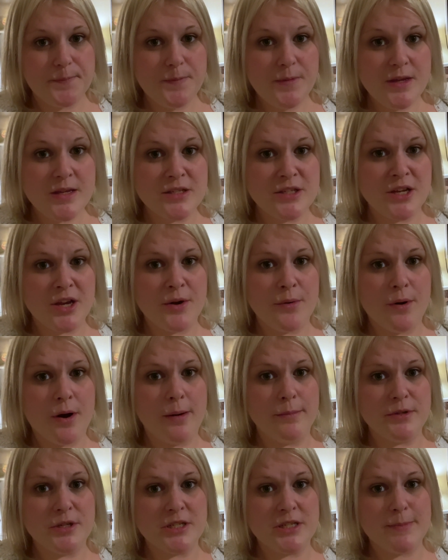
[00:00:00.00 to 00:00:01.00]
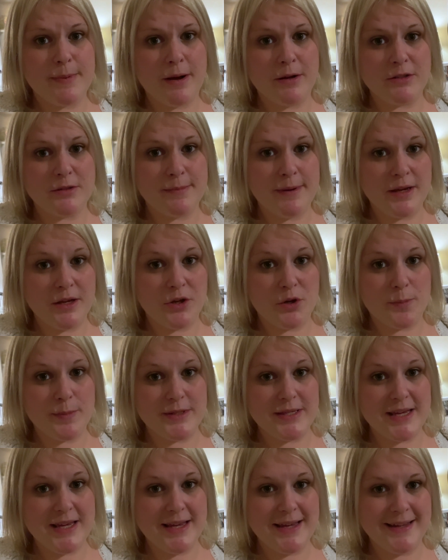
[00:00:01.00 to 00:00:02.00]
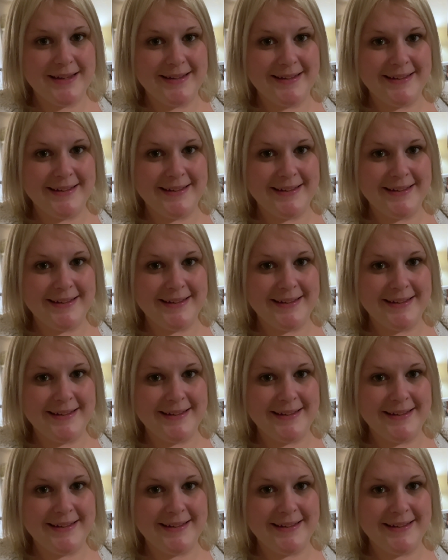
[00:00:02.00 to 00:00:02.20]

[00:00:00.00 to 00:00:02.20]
So I'm just about to make a cup of tea,